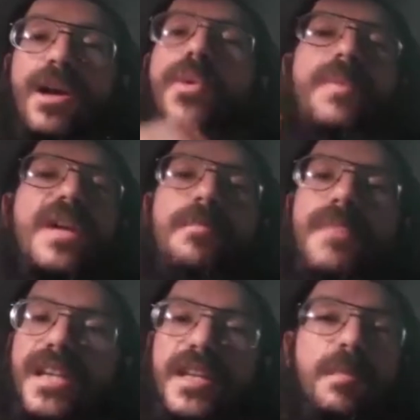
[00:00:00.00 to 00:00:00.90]
It would be a
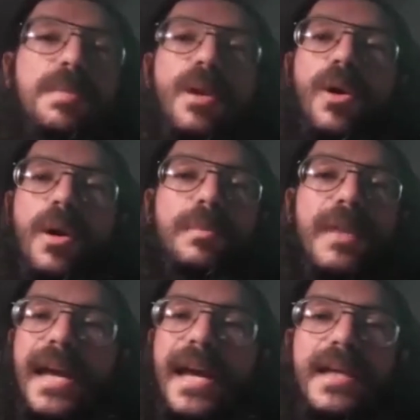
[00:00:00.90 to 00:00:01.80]
media
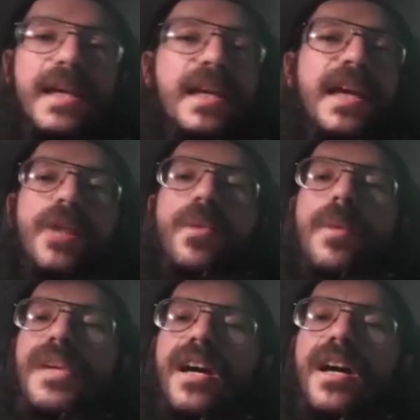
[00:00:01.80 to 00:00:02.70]
play. It would
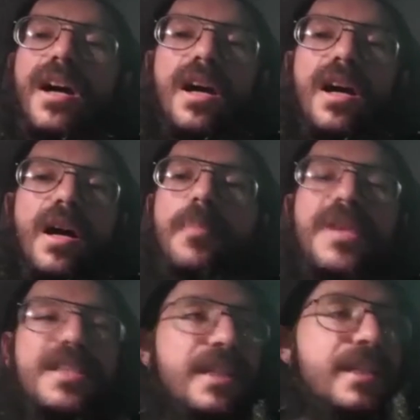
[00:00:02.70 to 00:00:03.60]
be a
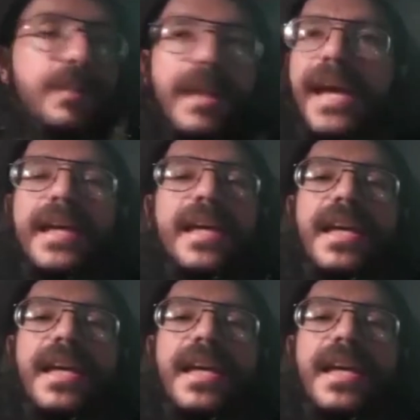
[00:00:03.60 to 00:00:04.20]
business play.